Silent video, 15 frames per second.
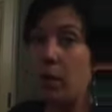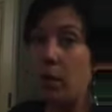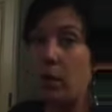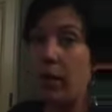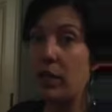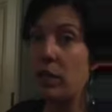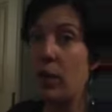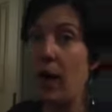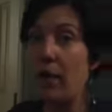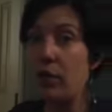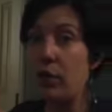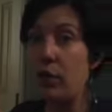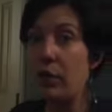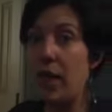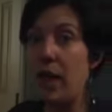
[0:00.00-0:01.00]
right, so
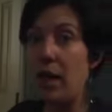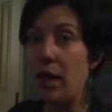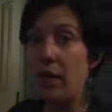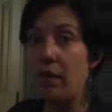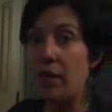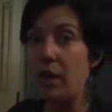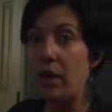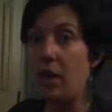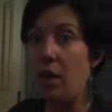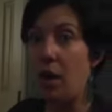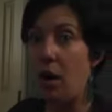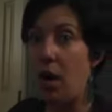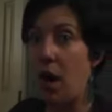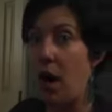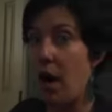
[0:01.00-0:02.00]
after you take off the
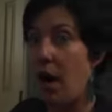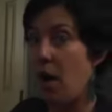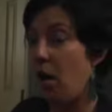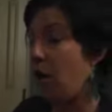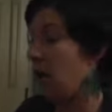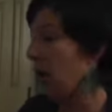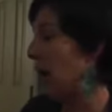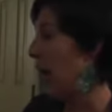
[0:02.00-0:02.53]
ER, IR, or